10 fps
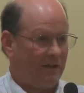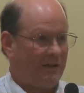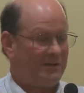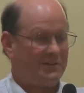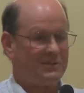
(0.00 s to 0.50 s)

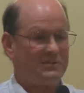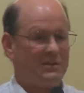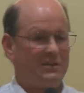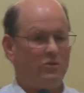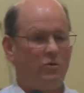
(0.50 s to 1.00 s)
He says
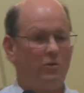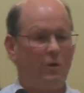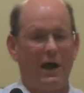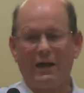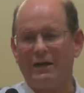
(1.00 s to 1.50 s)
that you are
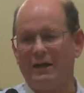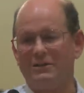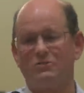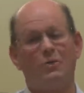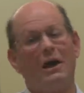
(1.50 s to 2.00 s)
rock, and on
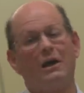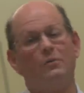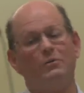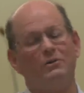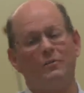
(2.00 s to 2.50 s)
this rock I'll
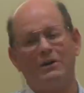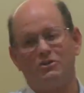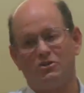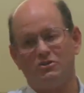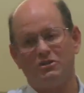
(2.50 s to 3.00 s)
build my
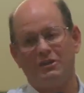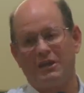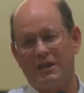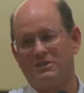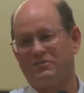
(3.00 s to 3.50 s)
church, and the
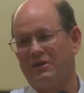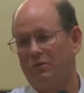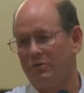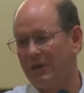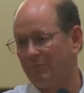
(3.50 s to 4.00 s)
gates of
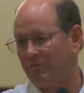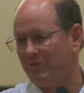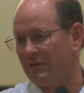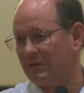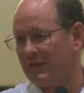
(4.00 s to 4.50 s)
hell will not
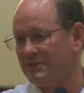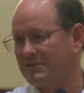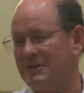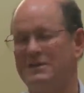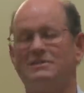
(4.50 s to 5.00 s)
prevail
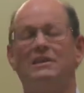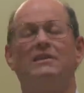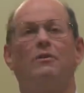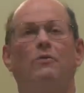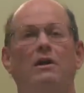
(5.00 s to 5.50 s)
against it. He said
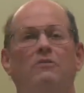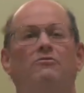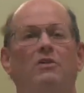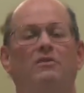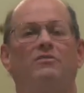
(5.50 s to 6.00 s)
that right in
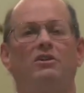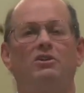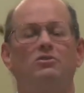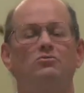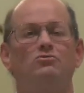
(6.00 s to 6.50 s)
front of a
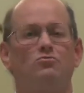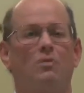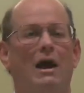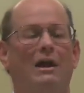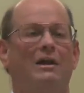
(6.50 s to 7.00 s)
huge
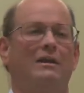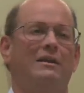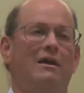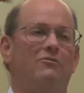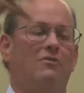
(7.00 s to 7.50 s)
rock, and in
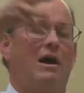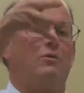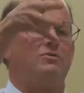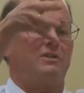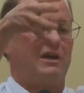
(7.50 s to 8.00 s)
that
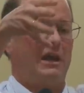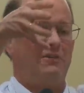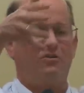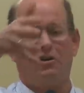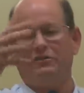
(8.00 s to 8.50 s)
rock was a
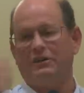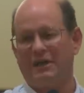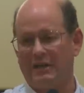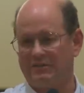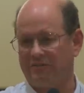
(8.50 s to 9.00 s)
cave called the
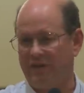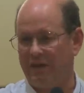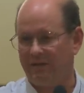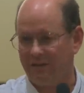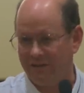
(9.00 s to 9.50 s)
gates of
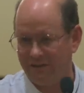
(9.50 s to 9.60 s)
hell,